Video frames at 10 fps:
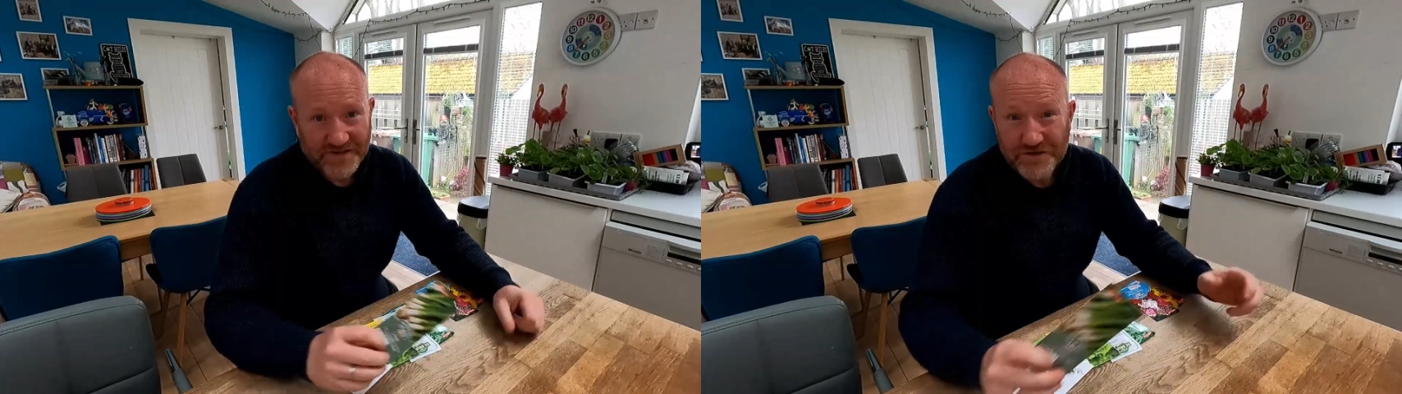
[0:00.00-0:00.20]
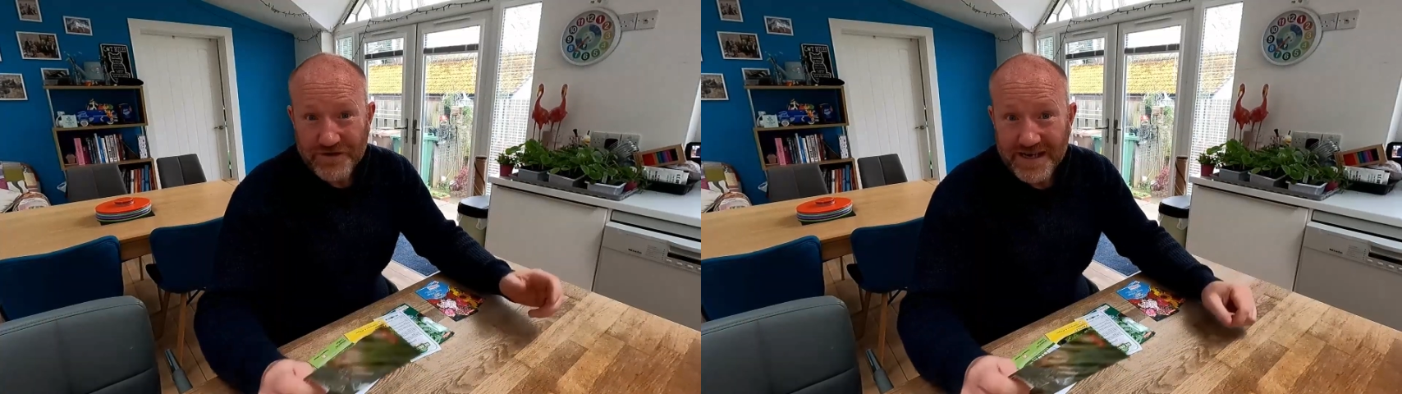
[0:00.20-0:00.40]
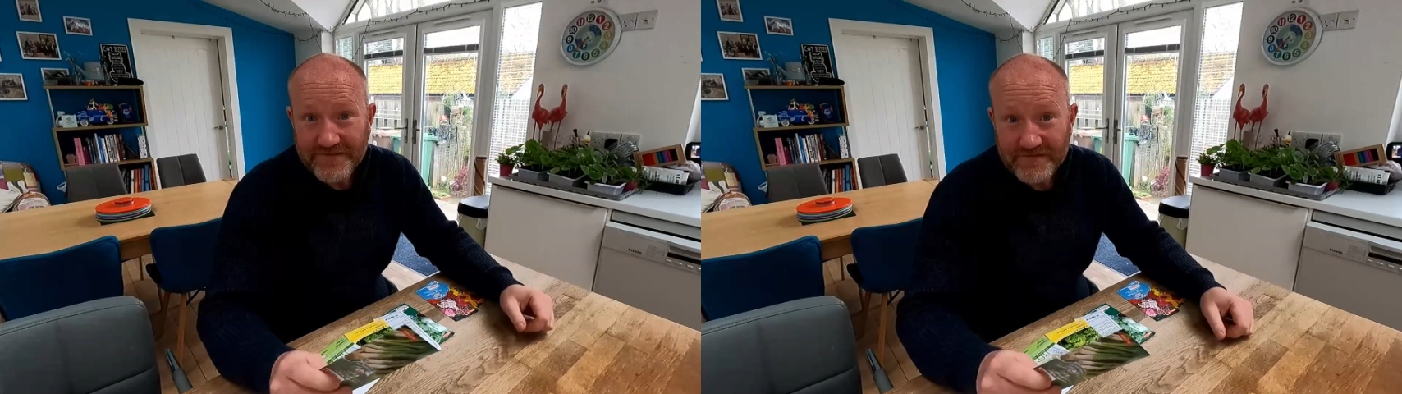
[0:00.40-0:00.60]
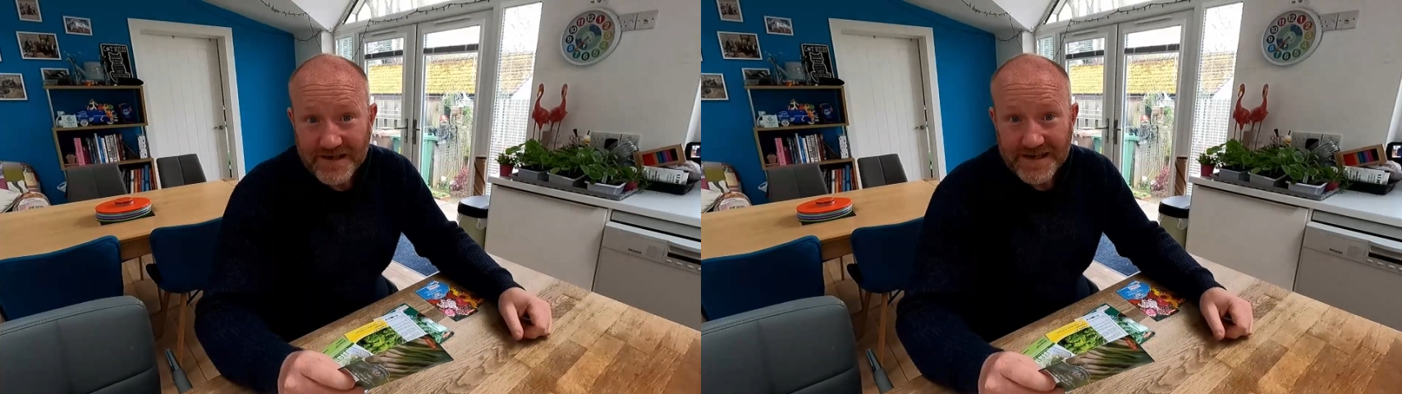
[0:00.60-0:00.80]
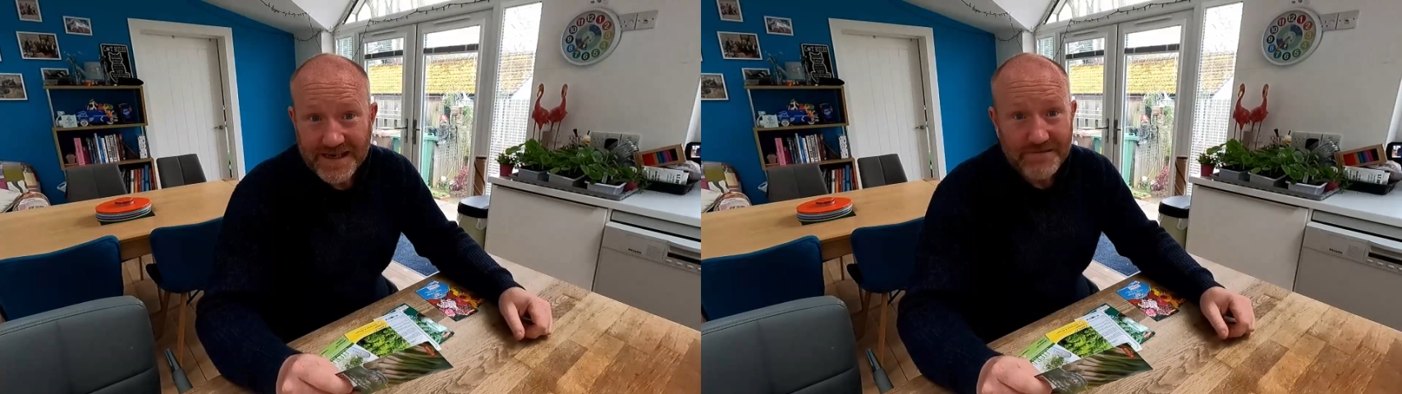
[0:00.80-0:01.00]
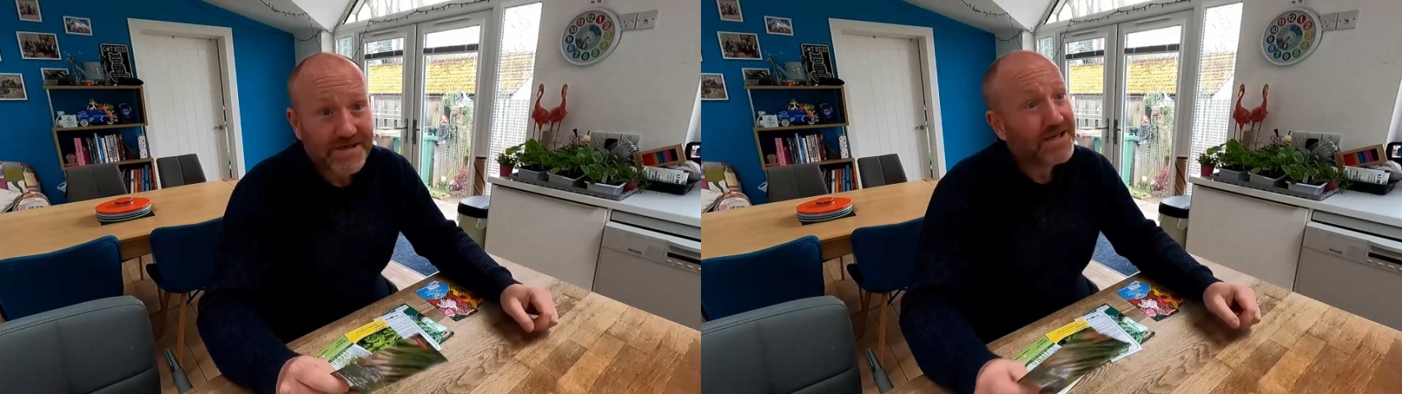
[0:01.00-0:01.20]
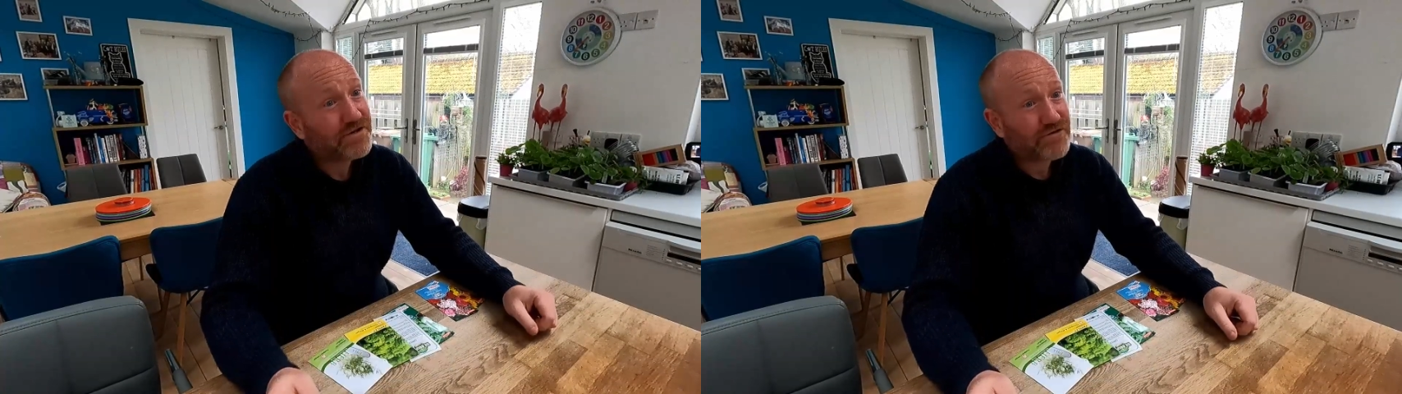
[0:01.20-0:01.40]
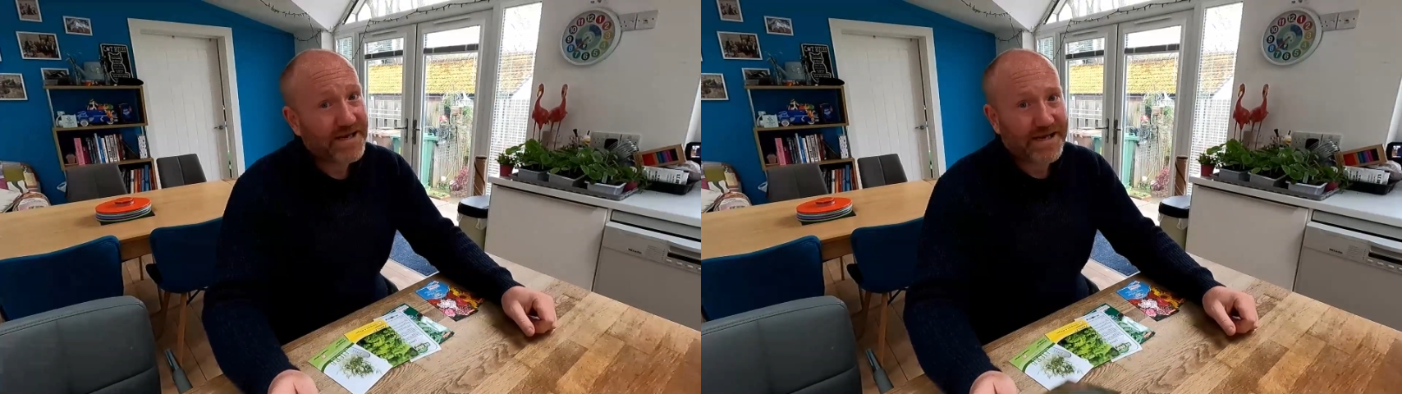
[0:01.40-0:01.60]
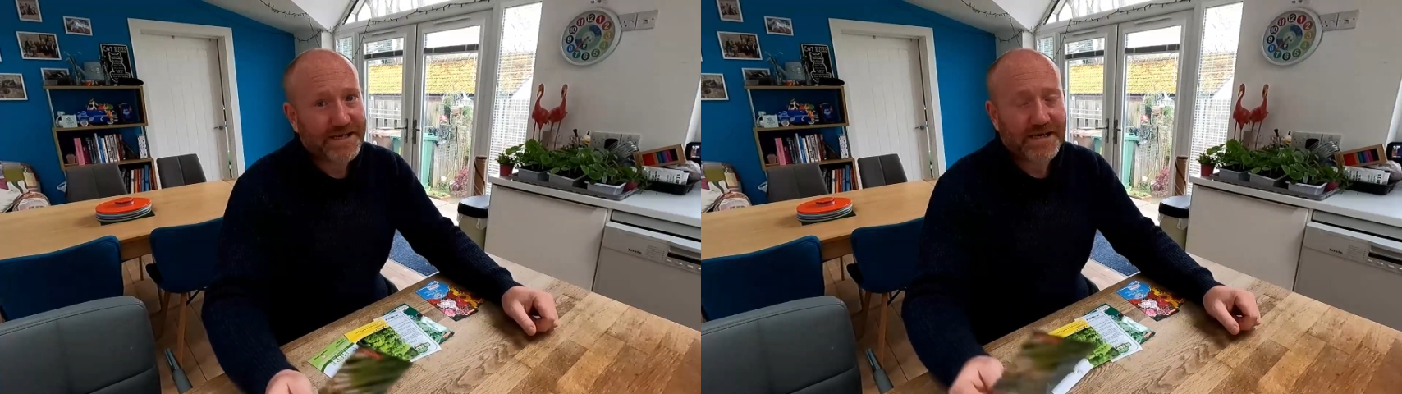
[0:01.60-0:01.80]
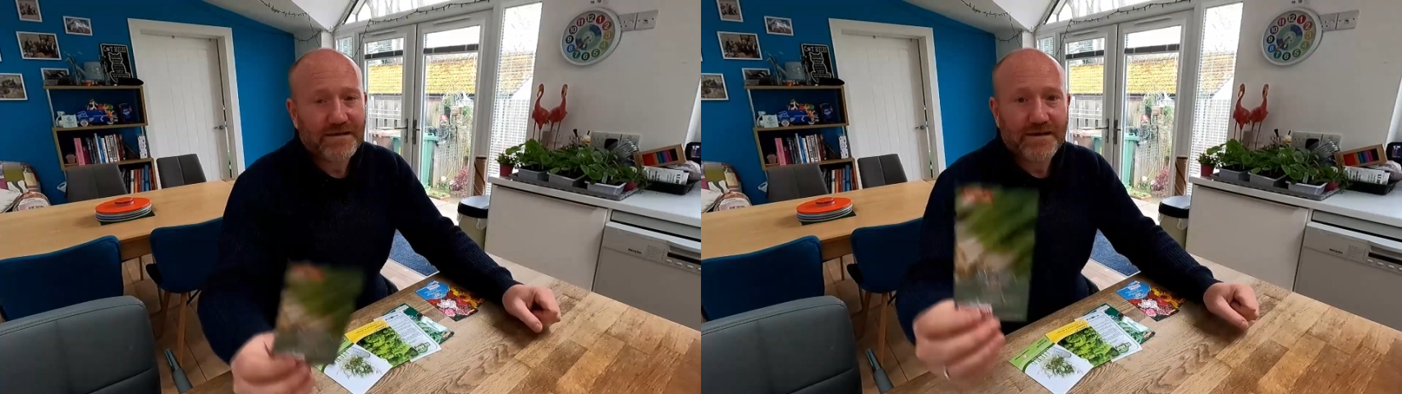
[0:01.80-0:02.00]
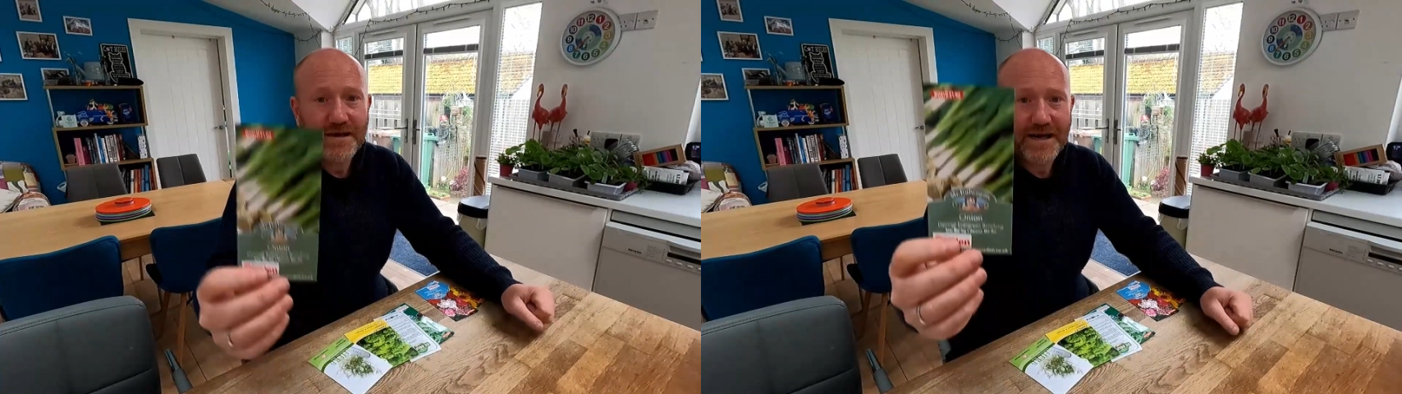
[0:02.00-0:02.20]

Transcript: So you want to try a variety out, try Katana,